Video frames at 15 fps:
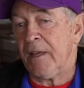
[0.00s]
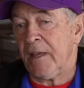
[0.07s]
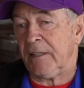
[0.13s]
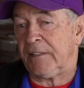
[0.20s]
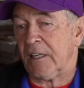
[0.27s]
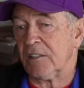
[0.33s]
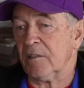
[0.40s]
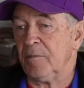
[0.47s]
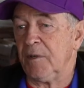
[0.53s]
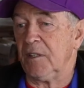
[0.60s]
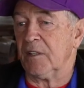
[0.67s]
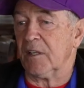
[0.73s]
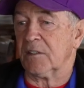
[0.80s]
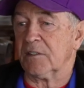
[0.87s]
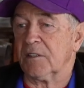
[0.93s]
It doesn't mean
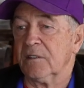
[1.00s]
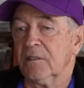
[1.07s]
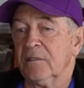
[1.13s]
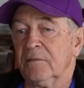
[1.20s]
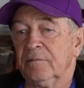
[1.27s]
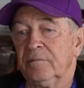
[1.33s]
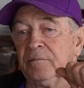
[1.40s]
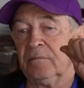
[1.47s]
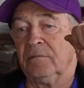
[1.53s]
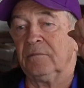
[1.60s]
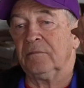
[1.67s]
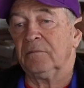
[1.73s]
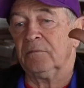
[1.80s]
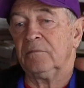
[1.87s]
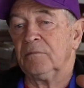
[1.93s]
that
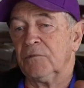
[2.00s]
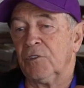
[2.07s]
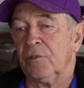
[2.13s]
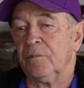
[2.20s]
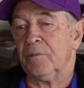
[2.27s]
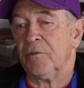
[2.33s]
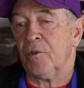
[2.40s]
the,